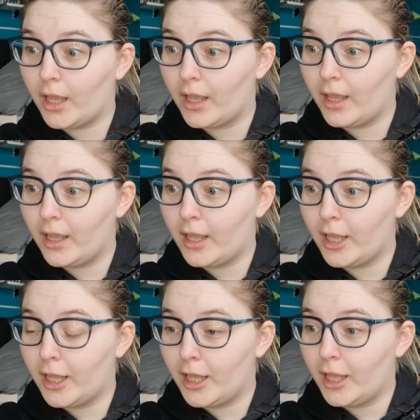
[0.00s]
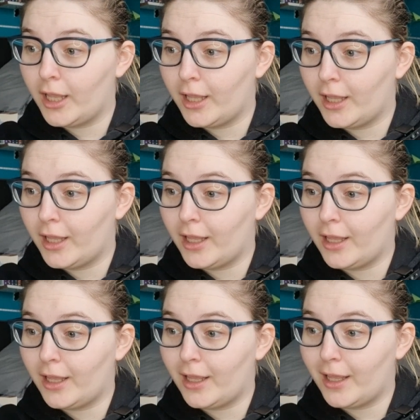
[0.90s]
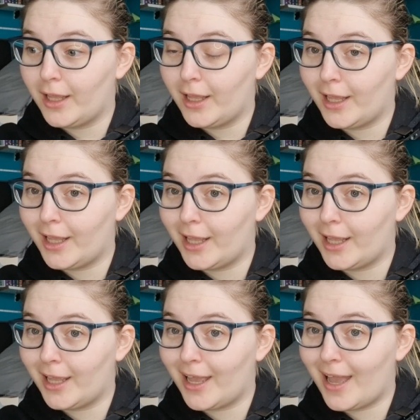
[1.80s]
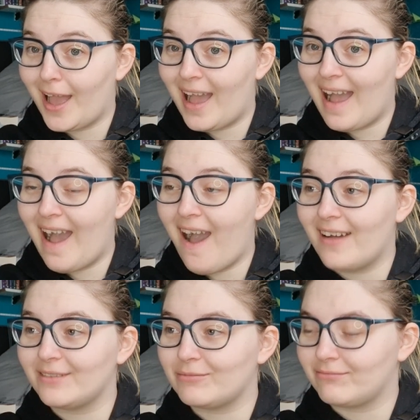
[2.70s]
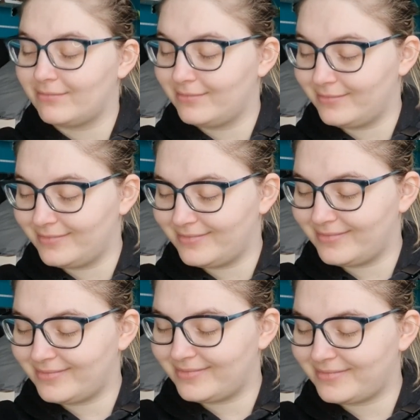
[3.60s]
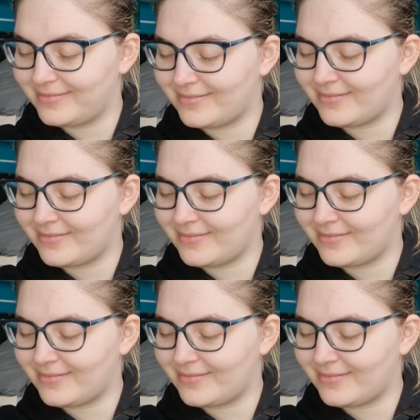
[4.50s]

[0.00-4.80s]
Nothing is said.